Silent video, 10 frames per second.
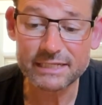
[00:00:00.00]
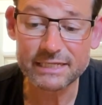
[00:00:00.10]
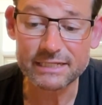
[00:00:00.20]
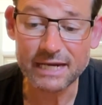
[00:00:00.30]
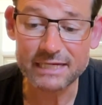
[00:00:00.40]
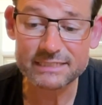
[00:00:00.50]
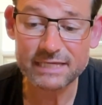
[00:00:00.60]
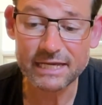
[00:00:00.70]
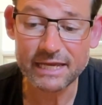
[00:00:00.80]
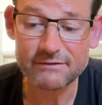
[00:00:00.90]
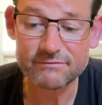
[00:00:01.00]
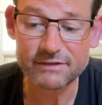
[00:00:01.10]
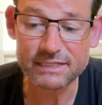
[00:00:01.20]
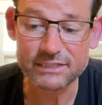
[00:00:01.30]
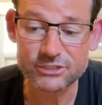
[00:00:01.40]
in Asae
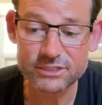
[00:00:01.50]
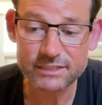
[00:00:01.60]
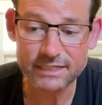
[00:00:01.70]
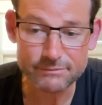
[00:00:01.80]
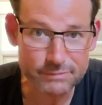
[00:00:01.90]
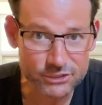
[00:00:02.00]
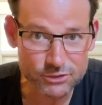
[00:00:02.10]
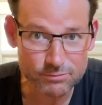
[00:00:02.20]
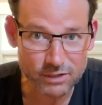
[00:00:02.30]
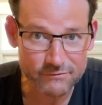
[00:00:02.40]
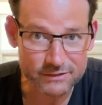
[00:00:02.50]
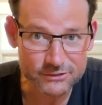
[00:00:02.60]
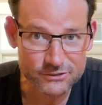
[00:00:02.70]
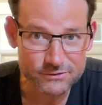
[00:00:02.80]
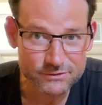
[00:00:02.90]
village in Bichu
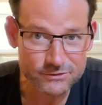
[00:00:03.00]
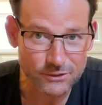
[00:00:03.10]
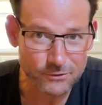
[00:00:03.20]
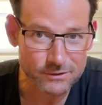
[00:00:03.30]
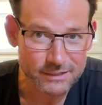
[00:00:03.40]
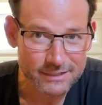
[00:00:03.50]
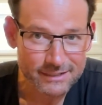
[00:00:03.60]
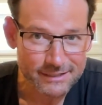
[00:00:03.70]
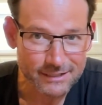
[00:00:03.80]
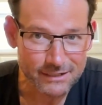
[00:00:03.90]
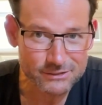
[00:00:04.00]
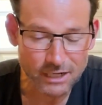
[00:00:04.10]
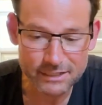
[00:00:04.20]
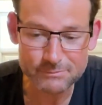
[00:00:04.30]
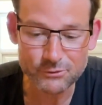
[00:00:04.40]
province. So a lot of
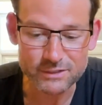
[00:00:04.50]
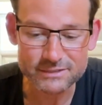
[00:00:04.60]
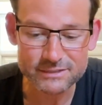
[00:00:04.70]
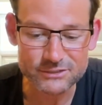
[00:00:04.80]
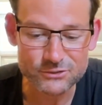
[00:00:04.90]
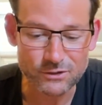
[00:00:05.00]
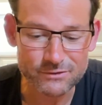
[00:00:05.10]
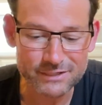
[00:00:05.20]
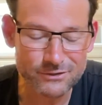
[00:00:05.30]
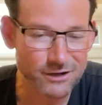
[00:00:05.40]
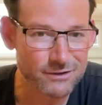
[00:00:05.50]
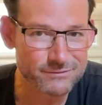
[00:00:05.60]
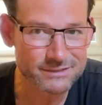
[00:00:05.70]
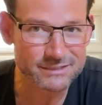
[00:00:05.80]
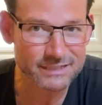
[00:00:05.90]
talking points in the sword. We don't
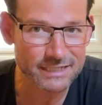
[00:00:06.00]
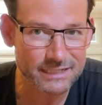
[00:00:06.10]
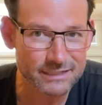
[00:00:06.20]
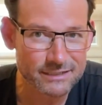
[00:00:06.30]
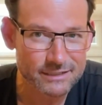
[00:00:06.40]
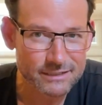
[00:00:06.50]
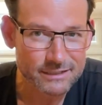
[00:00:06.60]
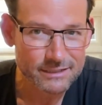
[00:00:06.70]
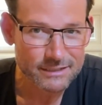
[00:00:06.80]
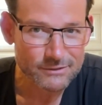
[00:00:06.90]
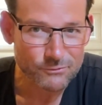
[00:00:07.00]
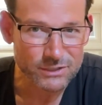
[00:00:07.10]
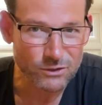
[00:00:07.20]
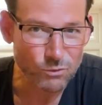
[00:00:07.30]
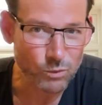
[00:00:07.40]
often see, we
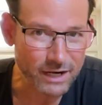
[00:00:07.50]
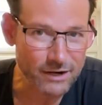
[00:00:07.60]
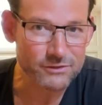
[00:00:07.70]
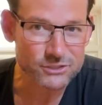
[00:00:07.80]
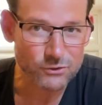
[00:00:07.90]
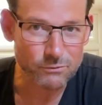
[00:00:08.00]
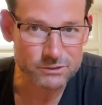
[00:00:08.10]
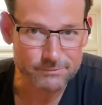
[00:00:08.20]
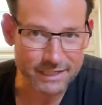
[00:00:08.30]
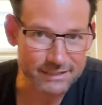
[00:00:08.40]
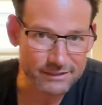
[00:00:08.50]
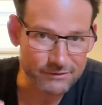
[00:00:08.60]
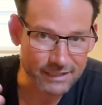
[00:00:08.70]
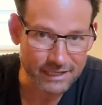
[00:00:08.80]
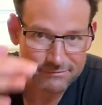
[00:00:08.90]
know where the sword was made.
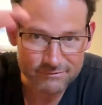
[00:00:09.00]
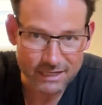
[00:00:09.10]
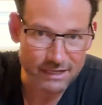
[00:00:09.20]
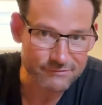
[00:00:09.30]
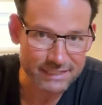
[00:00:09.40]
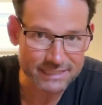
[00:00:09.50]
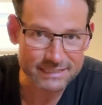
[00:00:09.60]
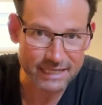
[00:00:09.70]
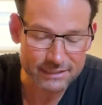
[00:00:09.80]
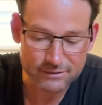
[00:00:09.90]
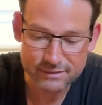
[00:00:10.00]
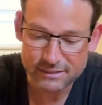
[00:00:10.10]
We have kind of Hizen